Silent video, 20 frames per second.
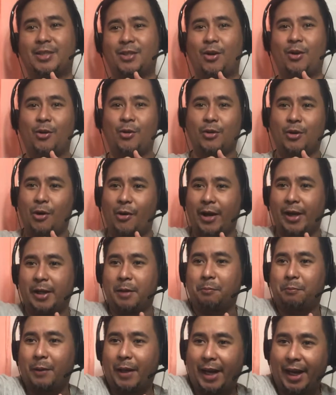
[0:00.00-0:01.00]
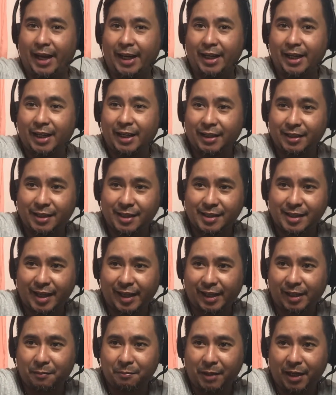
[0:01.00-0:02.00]
So go ahead and play the
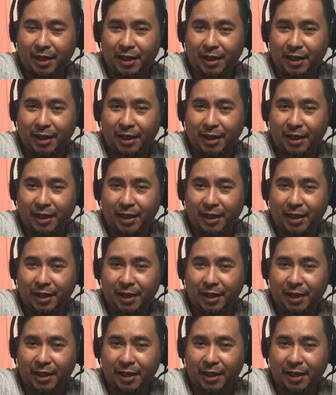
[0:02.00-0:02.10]
second